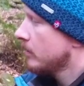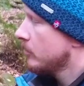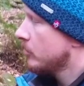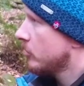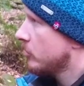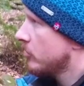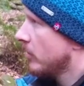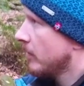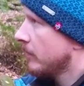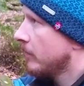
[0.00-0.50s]

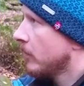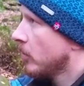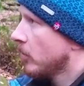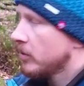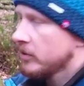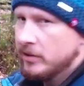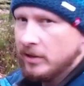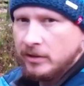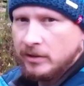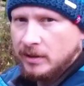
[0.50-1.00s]
just trying to
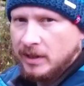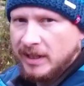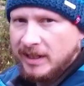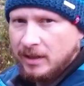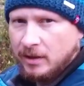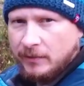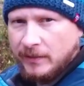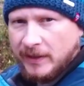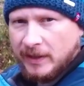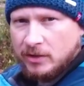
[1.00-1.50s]
focus on
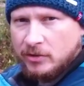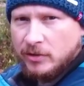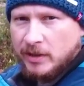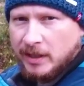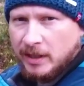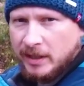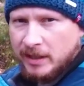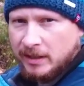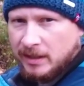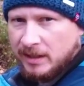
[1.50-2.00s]
little things, really,